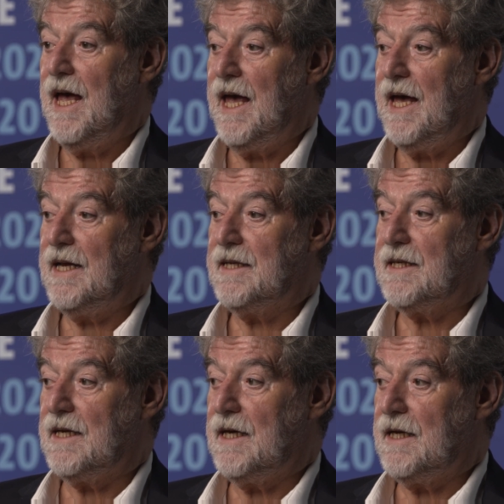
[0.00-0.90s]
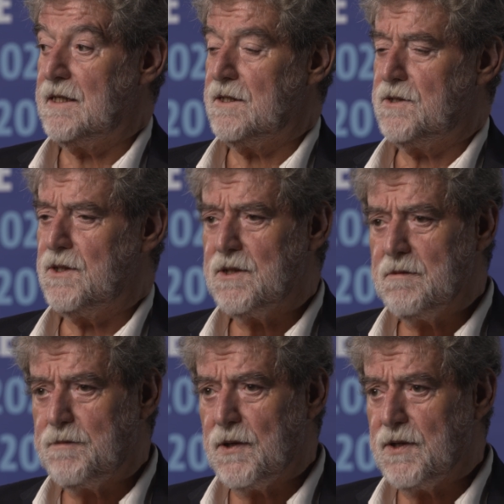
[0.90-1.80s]
And at a
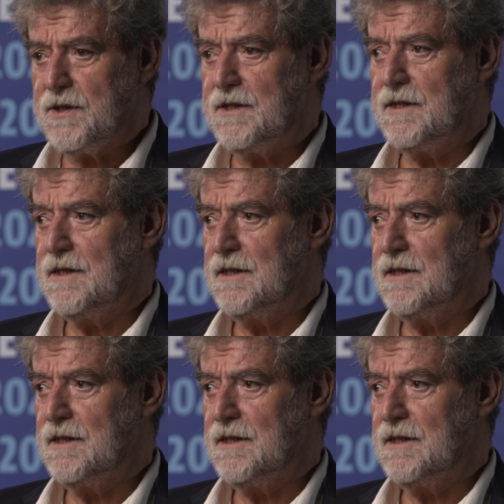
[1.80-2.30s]
certain point,